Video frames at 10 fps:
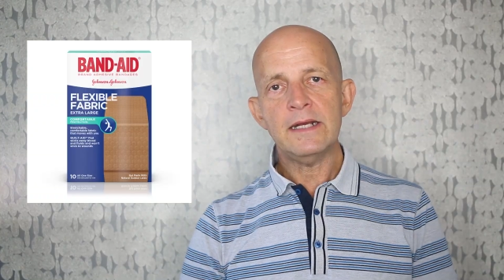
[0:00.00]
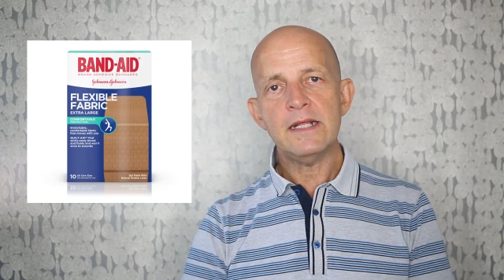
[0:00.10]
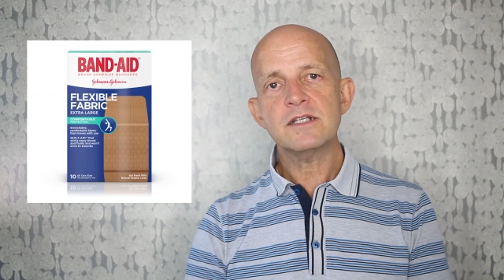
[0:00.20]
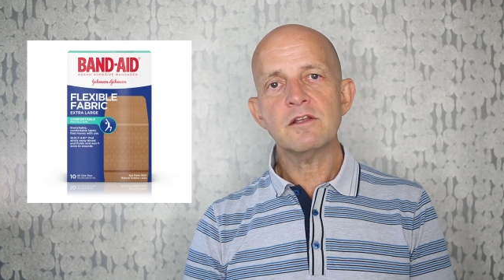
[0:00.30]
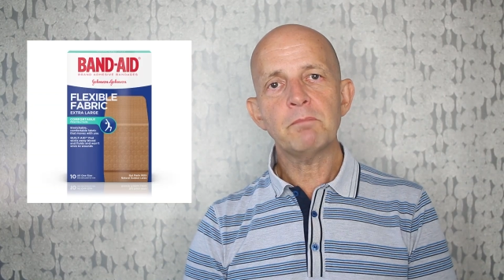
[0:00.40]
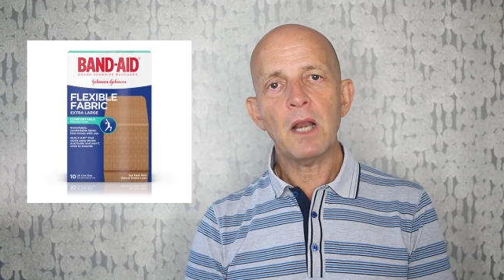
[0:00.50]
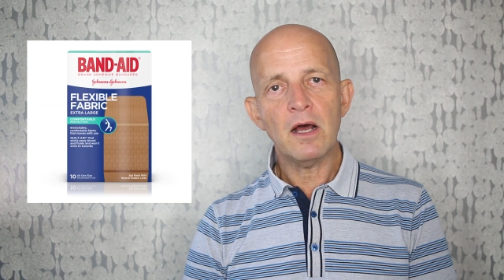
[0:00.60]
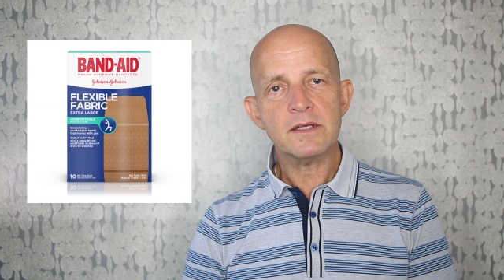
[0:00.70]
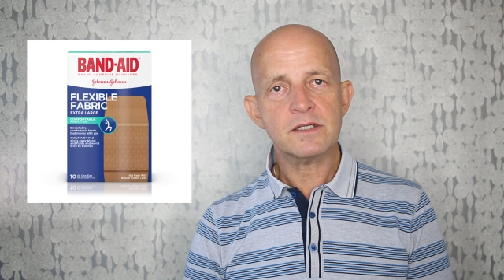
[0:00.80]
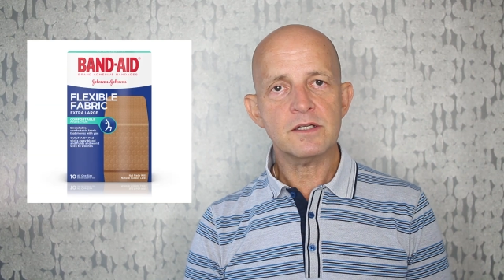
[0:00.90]
adhesive
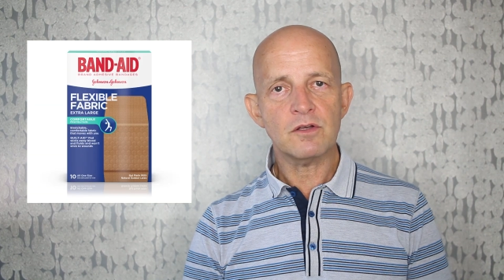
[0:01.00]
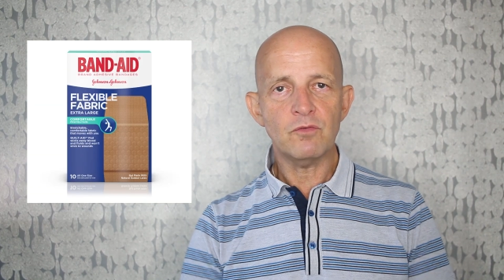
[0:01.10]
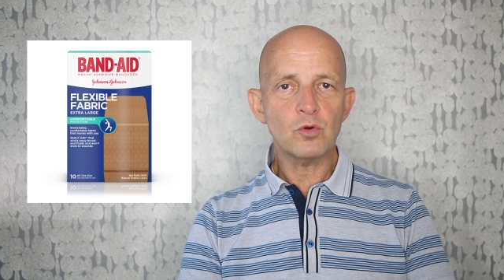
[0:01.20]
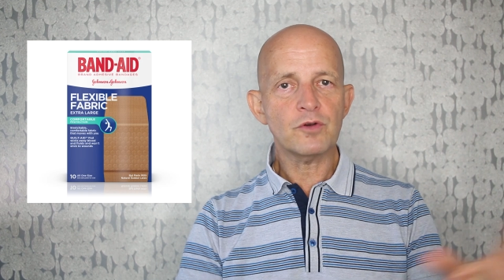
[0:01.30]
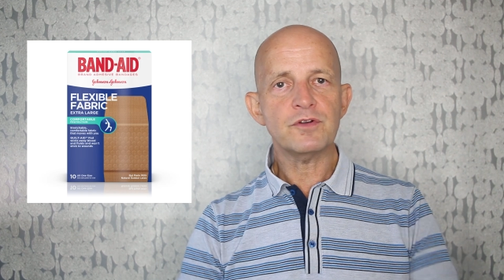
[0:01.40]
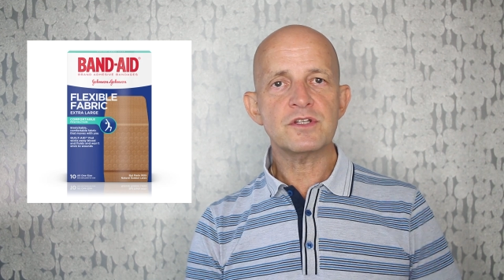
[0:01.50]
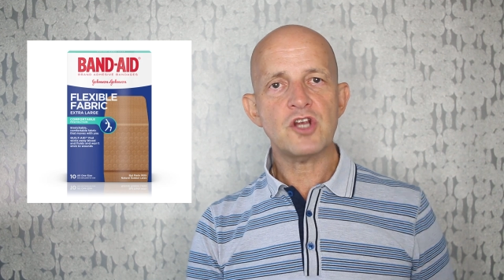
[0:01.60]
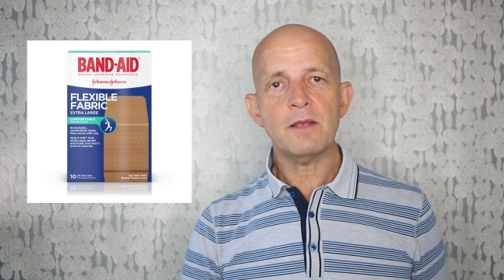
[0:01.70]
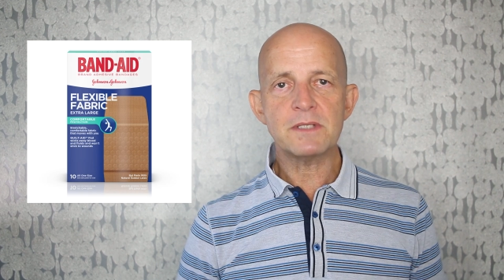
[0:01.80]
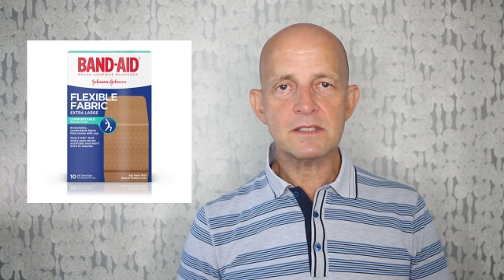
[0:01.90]
plasters of all different
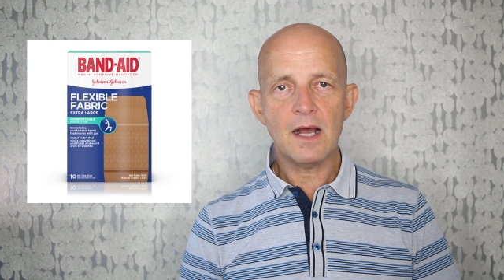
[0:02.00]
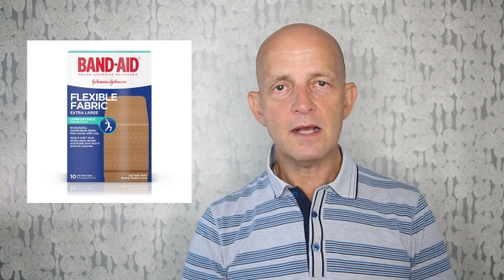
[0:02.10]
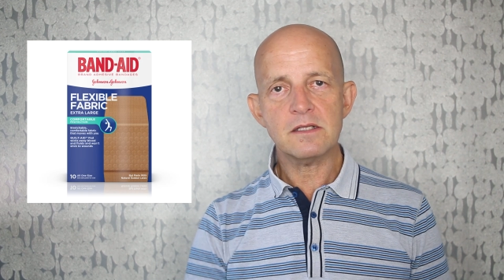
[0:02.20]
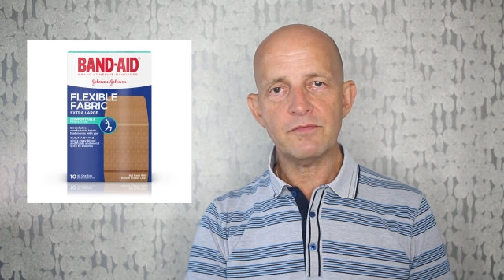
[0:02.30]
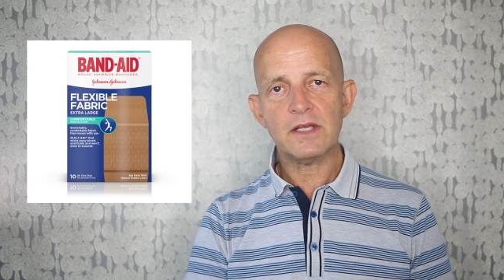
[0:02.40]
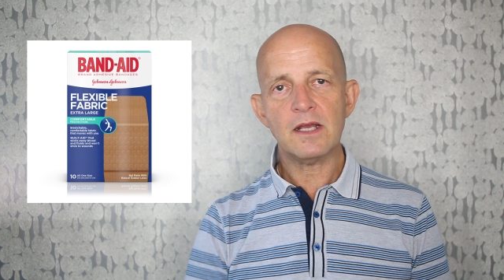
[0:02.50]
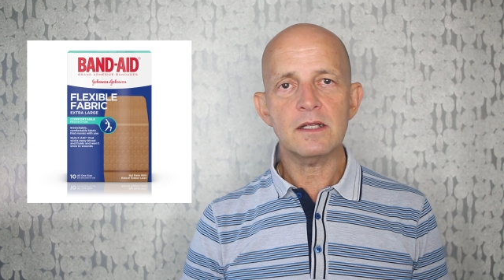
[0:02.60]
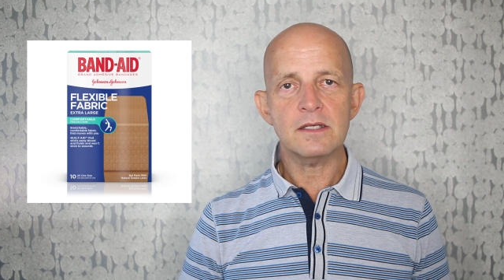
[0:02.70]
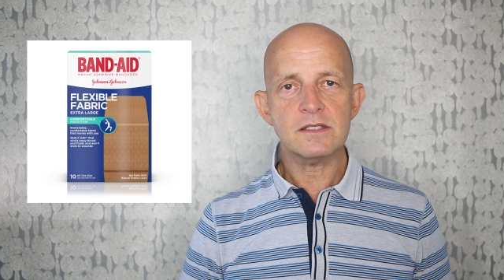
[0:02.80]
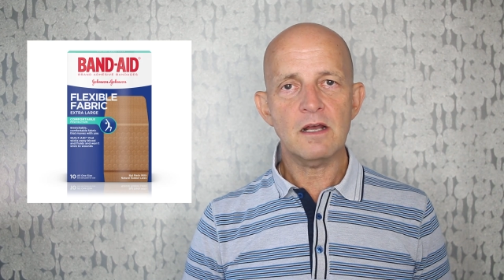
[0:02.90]
shapes and sizes if you
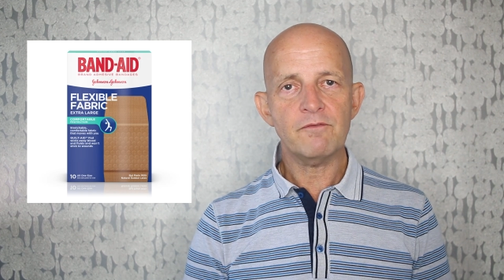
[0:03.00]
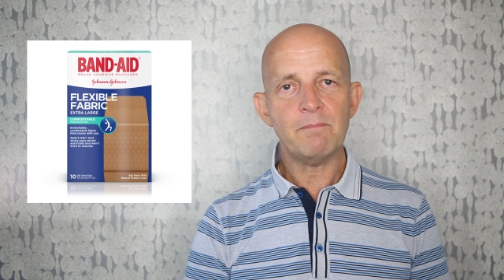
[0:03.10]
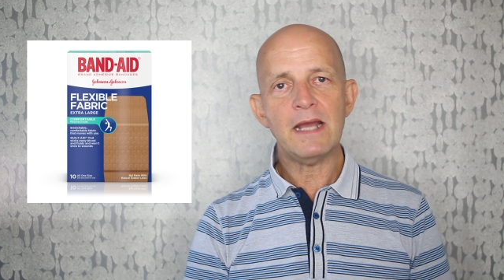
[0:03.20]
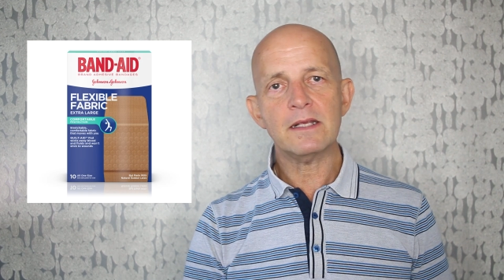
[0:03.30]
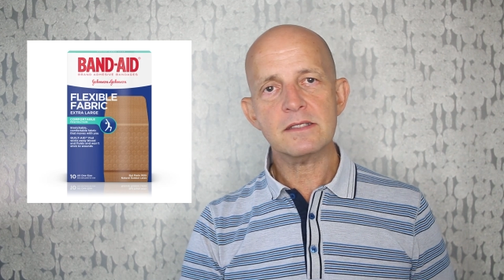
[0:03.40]
cut yourself, bang